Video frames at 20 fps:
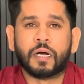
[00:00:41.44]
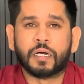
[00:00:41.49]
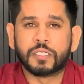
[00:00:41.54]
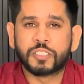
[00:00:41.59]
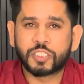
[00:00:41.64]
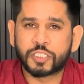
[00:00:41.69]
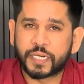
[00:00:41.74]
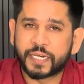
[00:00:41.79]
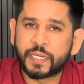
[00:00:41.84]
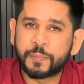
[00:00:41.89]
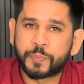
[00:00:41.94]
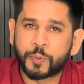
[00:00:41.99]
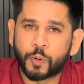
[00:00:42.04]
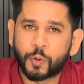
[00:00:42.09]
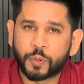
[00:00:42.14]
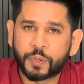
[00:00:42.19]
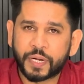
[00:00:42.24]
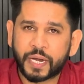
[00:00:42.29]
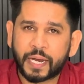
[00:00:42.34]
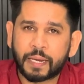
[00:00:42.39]
study
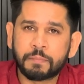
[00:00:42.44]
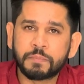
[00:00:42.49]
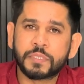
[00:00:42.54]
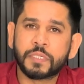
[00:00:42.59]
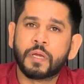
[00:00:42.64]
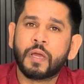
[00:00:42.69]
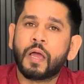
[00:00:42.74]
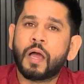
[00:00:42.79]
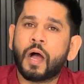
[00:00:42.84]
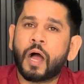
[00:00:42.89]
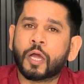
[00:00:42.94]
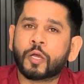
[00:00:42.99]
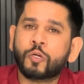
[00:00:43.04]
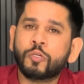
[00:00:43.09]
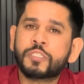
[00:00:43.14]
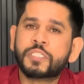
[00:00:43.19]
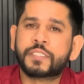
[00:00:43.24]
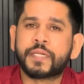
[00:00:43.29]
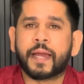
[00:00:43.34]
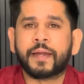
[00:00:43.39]
programs, a
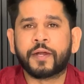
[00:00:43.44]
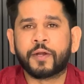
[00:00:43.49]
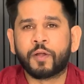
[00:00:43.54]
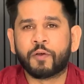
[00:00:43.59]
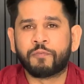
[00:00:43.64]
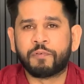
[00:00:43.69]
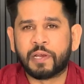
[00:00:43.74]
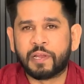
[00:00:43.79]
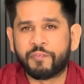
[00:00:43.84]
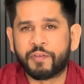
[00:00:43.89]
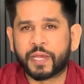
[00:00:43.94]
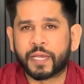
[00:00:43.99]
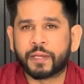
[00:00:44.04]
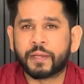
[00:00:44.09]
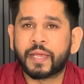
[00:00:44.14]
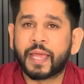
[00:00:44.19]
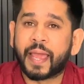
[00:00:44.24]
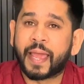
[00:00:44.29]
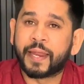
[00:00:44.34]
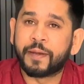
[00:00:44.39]
good standard of
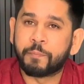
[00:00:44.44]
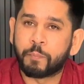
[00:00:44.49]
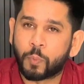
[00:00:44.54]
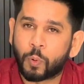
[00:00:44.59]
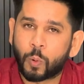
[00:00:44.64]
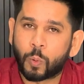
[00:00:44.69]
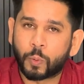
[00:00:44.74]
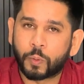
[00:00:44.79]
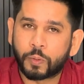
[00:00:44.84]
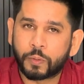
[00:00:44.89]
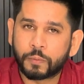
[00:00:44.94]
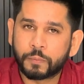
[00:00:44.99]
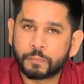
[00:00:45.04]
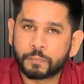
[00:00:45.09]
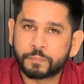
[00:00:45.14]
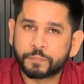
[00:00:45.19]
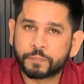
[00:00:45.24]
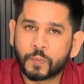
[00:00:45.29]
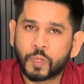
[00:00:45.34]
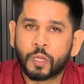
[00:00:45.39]
living and more.
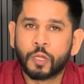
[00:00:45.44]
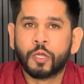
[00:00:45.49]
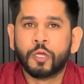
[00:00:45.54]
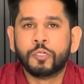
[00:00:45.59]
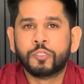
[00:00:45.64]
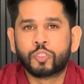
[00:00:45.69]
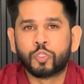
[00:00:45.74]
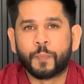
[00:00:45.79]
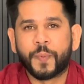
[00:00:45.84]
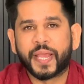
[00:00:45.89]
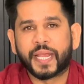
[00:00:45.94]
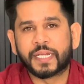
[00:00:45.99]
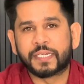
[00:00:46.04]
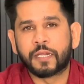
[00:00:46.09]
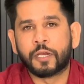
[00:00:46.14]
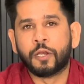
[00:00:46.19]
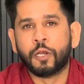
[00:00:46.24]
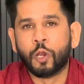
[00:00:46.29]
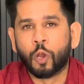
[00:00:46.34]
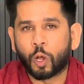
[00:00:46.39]
To make it
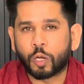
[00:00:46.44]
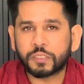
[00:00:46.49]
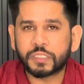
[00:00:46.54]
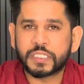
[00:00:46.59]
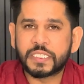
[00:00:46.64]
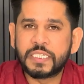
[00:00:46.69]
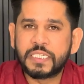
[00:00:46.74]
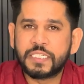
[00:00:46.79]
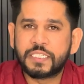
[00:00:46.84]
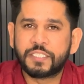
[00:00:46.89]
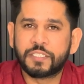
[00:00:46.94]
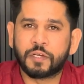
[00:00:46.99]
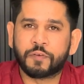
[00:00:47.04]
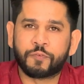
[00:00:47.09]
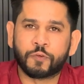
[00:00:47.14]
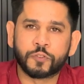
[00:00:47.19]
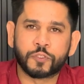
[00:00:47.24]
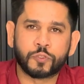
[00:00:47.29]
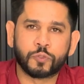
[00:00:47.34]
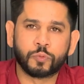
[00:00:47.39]
a lot easier
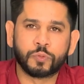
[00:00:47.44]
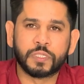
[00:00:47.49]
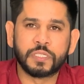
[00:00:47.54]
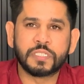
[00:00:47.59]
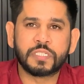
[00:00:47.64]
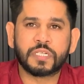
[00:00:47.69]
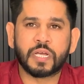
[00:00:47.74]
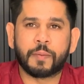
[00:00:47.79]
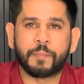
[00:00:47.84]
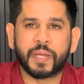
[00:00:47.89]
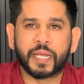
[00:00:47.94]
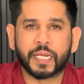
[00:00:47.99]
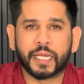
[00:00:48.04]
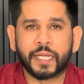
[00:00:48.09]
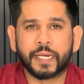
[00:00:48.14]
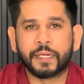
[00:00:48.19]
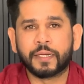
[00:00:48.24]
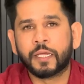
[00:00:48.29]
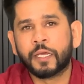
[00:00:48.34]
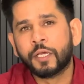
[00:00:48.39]
for students coming
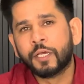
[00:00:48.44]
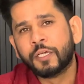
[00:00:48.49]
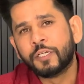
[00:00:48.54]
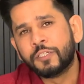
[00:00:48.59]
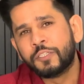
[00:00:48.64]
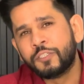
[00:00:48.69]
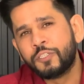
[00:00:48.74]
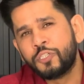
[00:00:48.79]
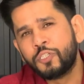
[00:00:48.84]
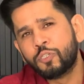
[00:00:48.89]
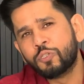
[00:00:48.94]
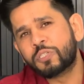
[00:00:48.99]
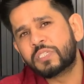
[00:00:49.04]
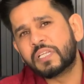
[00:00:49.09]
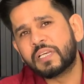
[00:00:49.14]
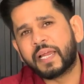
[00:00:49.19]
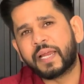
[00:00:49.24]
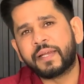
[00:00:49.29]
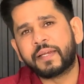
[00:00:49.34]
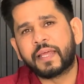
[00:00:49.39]
in, New
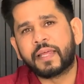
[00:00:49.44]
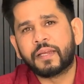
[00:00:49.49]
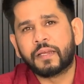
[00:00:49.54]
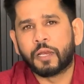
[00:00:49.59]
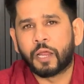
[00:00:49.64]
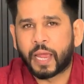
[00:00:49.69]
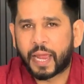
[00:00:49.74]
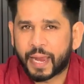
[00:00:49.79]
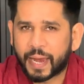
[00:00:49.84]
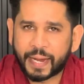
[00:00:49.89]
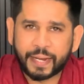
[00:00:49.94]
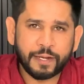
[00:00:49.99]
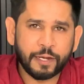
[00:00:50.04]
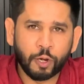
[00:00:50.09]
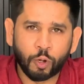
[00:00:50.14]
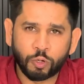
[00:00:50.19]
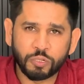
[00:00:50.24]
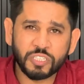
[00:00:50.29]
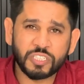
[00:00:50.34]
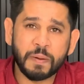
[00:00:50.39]
Zealand had
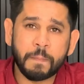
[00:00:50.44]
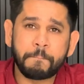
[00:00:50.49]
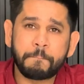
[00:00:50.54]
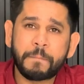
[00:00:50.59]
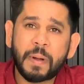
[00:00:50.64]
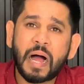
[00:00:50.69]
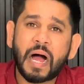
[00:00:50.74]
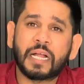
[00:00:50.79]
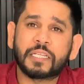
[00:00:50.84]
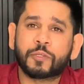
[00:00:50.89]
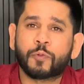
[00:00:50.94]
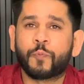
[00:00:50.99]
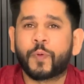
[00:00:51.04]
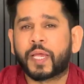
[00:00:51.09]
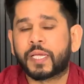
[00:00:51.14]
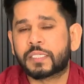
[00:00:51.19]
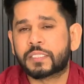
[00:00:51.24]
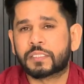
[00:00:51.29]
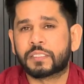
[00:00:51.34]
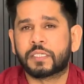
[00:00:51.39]
launched a
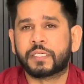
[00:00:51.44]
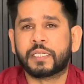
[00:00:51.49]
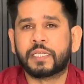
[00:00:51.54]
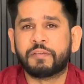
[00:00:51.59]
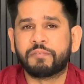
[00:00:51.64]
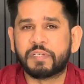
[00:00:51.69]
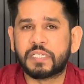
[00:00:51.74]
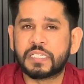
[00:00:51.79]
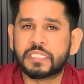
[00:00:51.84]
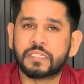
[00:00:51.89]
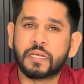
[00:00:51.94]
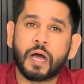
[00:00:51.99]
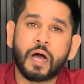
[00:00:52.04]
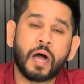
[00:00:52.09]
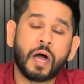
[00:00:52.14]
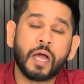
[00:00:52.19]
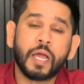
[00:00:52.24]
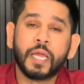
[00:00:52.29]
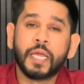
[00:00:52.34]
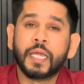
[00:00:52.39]
pathway study
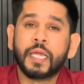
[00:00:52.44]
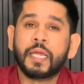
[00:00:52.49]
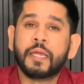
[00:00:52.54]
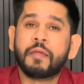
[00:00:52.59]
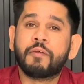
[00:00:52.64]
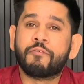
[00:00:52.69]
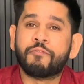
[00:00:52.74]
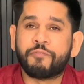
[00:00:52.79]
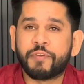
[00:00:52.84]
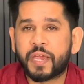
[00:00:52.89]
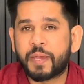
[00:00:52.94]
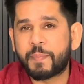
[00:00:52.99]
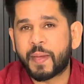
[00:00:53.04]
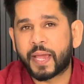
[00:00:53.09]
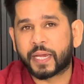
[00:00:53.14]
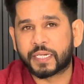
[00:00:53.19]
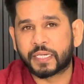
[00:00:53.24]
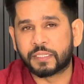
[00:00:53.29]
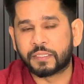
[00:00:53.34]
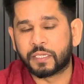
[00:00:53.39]
visa way
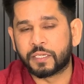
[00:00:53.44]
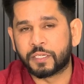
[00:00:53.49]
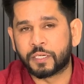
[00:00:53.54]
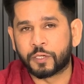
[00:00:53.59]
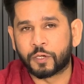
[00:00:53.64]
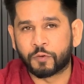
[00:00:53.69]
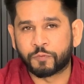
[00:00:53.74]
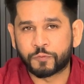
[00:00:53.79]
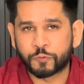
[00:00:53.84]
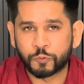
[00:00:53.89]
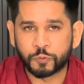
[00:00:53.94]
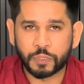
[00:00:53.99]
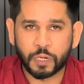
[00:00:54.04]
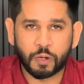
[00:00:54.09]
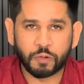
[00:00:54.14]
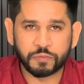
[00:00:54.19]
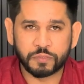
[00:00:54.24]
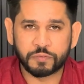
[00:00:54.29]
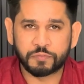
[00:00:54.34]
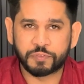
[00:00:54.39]
back in the year of
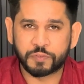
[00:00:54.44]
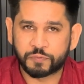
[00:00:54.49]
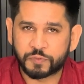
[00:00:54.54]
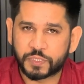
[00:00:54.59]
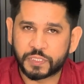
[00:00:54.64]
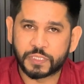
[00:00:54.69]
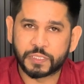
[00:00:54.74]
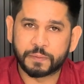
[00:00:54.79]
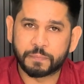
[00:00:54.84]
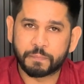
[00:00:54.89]
2015.